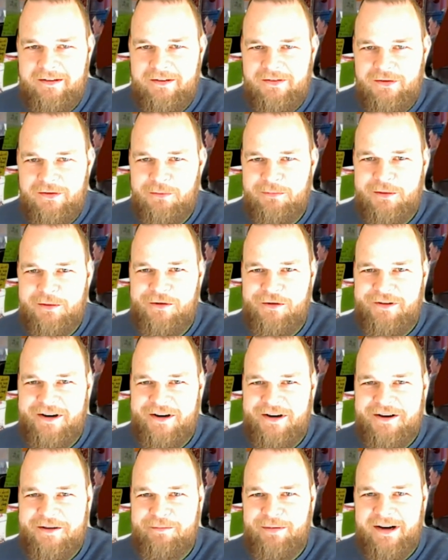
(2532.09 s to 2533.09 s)
something we're
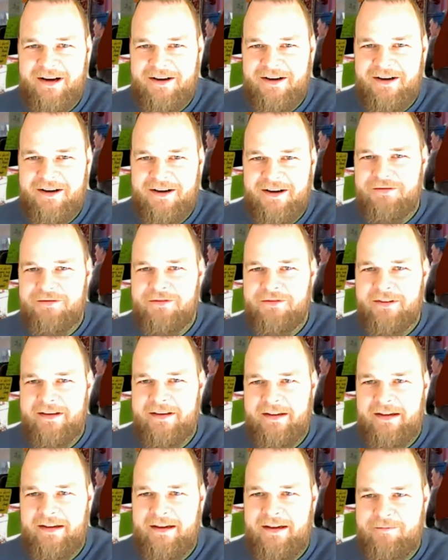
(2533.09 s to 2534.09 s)
very proud of,
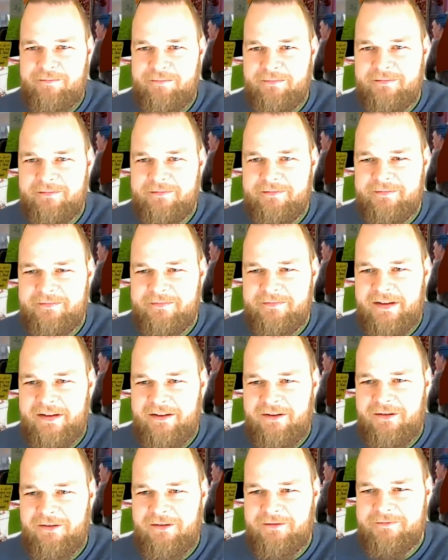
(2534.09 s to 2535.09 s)
and um, you
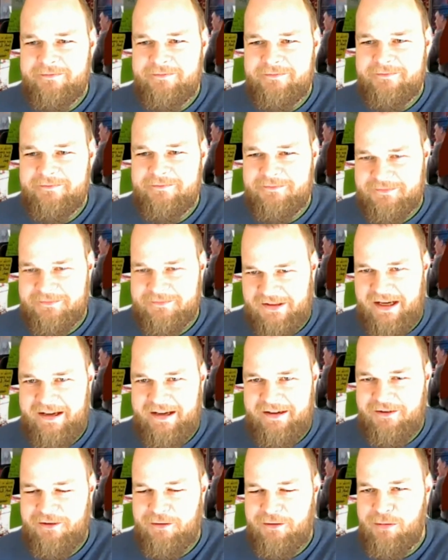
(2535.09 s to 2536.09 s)
know,
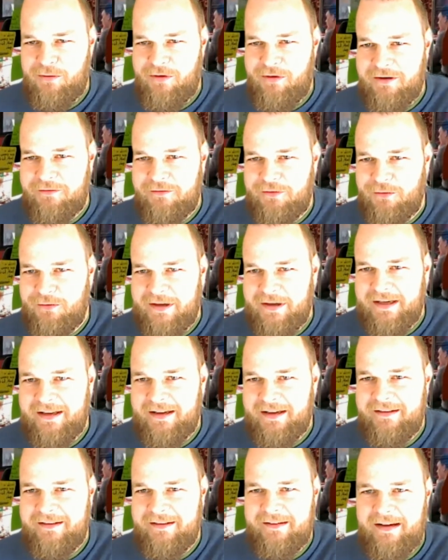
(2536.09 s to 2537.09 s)
Shane number one for
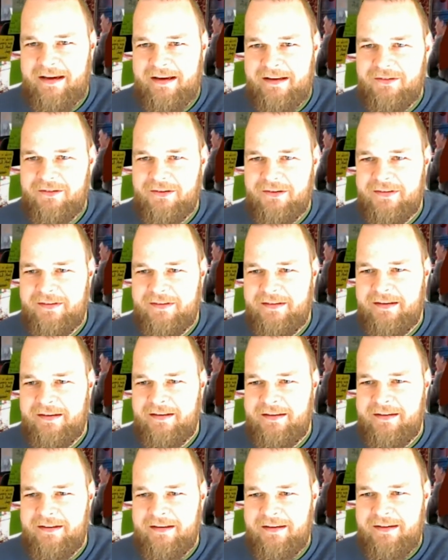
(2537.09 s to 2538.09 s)
winning it, and just the